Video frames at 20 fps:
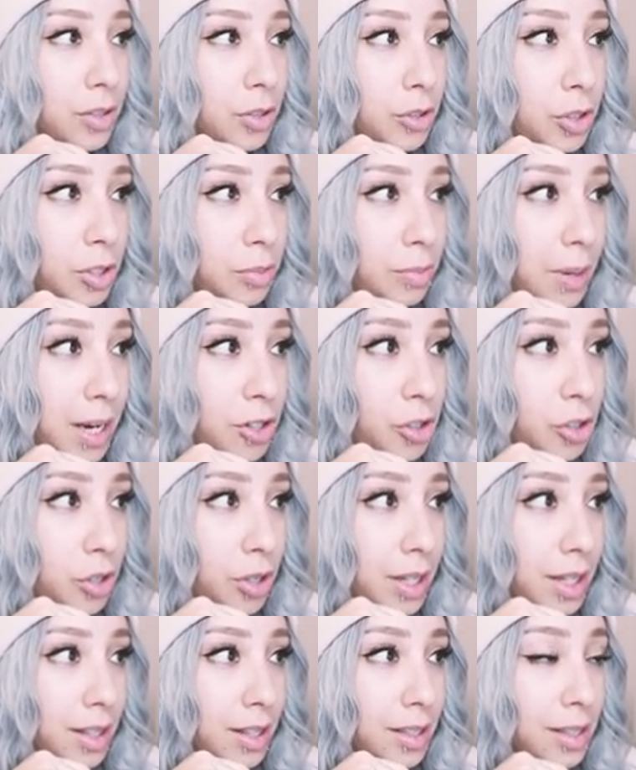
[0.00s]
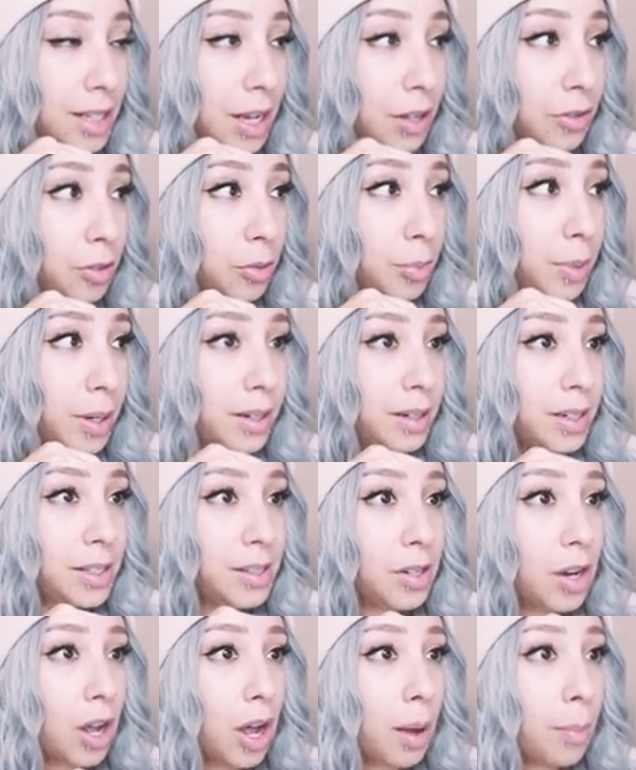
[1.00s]
So just make sure that the download button
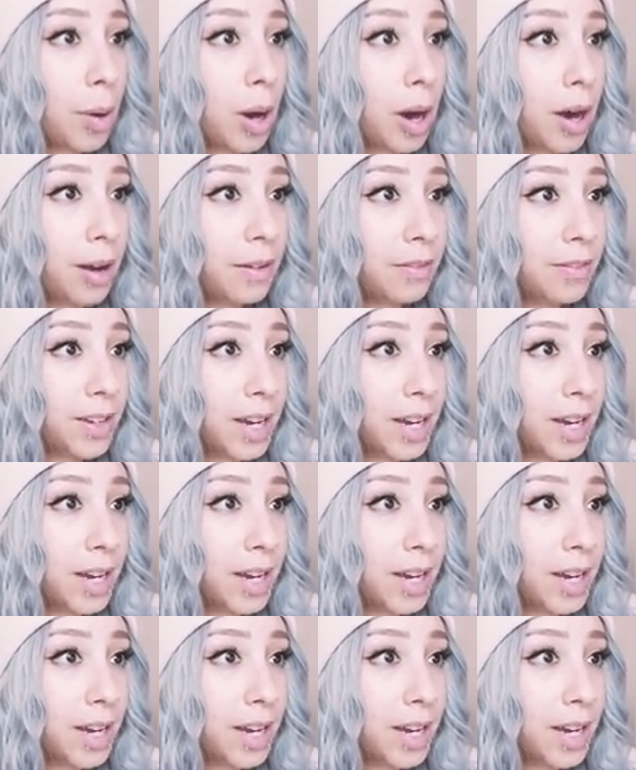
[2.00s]
is not part